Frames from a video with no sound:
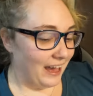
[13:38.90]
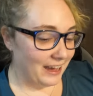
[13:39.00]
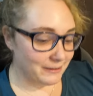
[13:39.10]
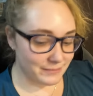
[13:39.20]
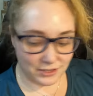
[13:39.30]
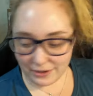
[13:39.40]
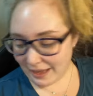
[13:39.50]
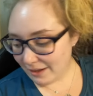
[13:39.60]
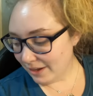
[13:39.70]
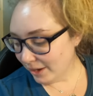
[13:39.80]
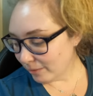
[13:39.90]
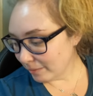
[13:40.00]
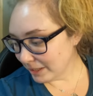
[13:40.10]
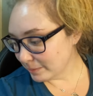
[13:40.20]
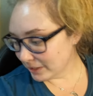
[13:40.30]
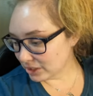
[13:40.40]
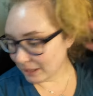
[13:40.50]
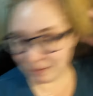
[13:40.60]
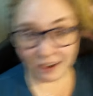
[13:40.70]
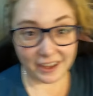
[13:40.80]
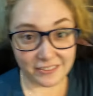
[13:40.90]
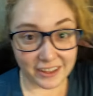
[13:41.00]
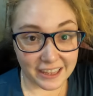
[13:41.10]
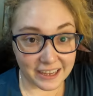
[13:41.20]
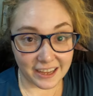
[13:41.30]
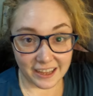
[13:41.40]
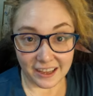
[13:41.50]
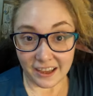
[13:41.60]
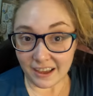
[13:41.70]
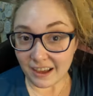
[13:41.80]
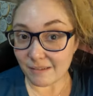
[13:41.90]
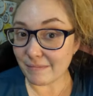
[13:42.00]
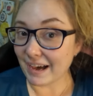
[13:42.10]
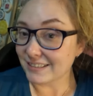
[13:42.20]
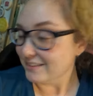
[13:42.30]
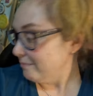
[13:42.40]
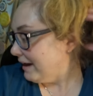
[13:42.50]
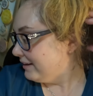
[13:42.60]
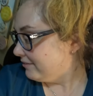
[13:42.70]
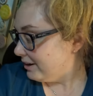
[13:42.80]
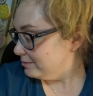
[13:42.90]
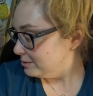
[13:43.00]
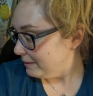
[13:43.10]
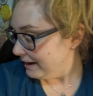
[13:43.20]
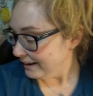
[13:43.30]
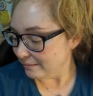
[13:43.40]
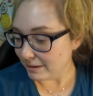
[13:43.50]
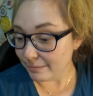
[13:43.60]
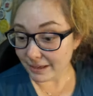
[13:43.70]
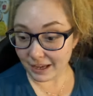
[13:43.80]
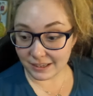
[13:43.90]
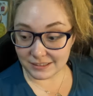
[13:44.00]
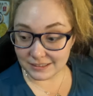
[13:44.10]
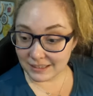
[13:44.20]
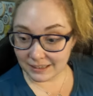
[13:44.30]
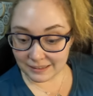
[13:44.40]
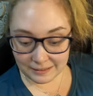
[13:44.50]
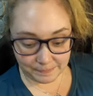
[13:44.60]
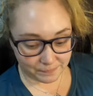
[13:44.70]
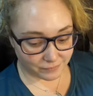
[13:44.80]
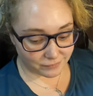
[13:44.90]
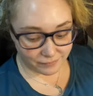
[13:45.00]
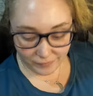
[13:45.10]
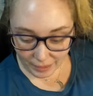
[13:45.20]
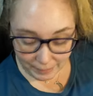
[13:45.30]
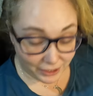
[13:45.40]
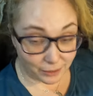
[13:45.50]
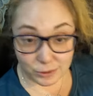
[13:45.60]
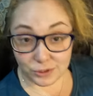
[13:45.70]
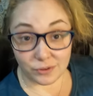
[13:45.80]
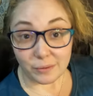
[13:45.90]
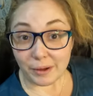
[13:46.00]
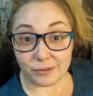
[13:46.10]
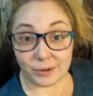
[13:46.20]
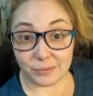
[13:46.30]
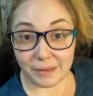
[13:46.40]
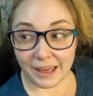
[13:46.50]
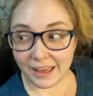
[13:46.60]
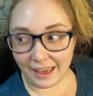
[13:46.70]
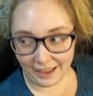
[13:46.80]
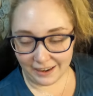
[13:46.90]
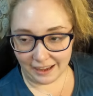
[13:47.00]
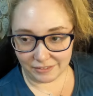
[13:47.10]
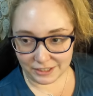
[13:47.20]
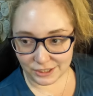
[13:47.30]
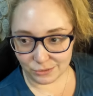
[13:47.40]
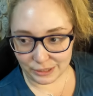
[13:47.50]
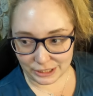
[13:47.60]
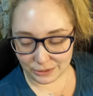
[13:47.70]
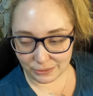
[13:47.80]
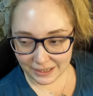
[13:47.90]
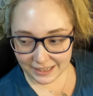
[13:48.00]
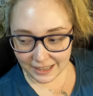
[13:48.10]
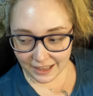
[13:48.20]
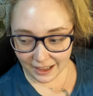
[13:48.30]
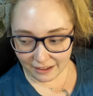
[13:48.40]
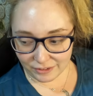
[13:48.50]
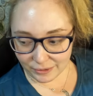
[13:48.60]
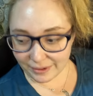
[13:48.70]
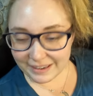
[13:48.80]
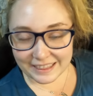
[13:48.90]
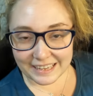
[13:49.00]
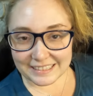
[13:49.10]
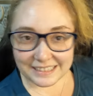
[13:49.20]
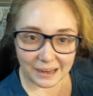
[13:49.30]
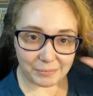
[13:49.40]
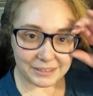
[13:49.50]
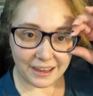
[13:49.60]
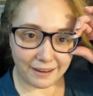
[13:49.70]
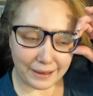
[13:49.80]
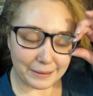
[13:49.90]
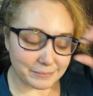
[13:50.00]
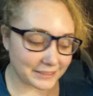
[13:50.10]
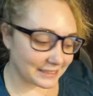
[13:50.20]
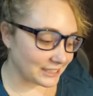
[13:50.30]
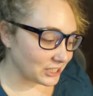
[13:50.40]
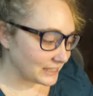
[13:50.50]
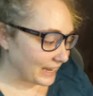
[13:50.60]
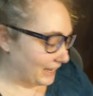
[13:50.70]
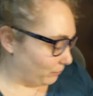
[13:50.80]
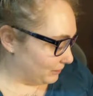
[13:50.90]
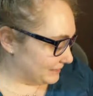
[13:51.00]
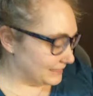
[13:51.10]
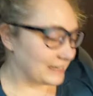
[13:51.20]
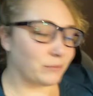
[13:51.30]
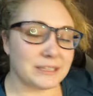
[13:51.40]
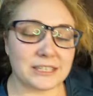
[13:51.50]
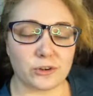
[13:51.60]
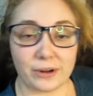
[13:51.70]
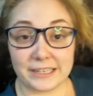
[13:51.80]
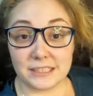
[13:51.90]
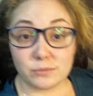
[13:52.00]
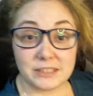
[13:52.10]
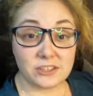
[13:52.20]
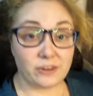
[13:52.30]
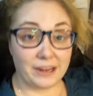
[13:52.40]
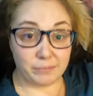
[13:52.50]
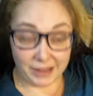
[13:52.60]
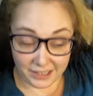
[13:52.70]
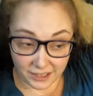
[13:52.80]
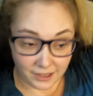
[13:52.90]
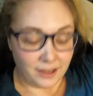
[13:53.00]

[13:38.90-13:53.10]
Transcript: um, so yeah, we're in much better shape now. I've got like a massive bag of garbage behind me because my garbage was full in my room and having to redo a few crooked things a couple times. It just wasn't it wasn't great. It wasn't great, but